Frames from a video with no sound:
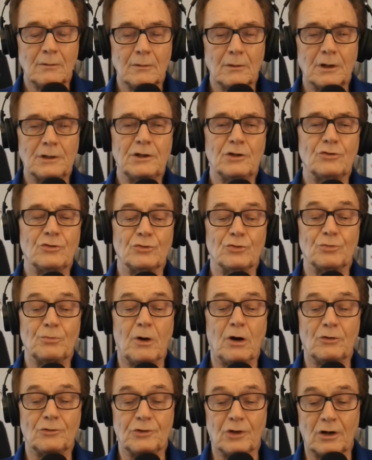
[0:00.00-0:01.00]
I did some
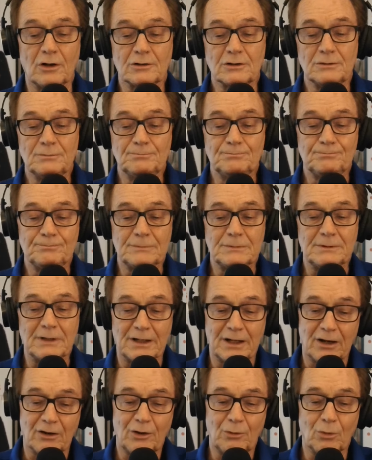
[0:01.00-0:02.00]
small talk
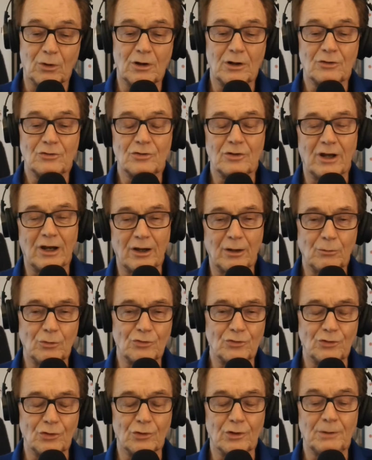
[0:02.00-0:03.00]
about how he
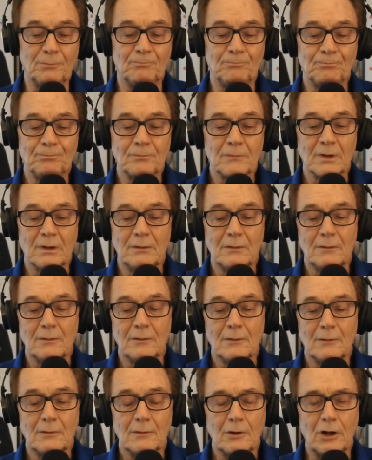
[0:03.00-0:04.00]
was doing.
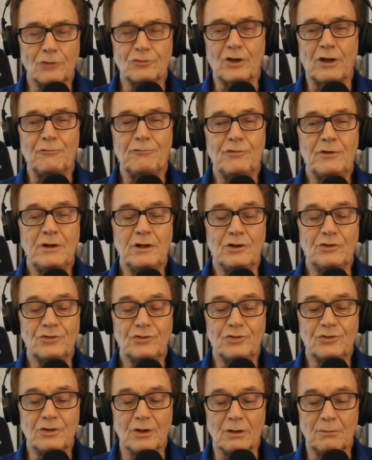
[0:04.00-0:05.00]
As I
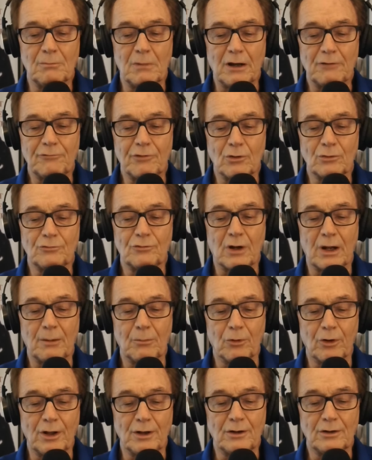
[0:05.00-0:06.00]
finished, my phone
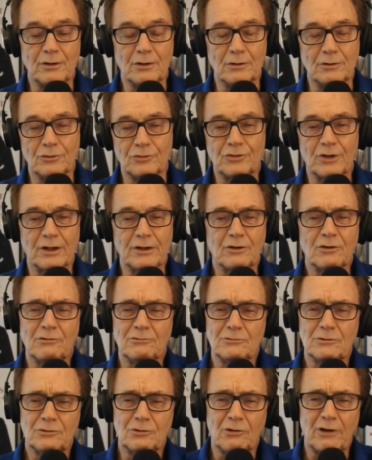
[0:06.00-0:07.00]
vibrated, and as I
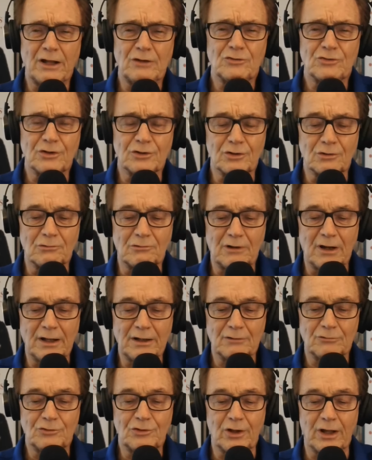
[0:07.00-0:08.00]
glanced at the
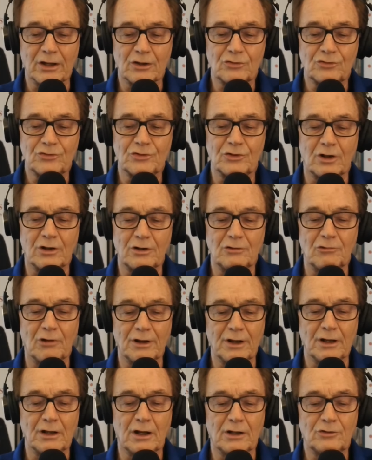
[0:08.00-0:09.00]
line of text started
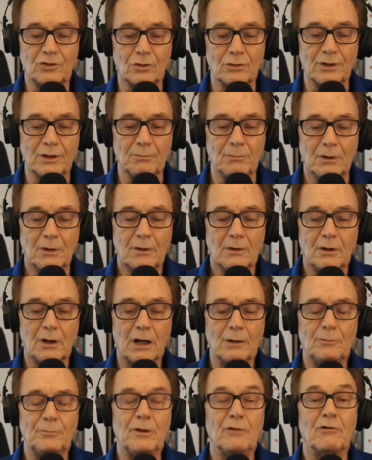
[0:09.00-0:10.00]
running, I told him
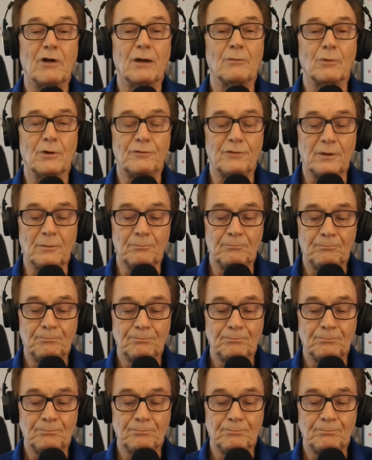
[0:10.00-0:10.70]
I would be right with him.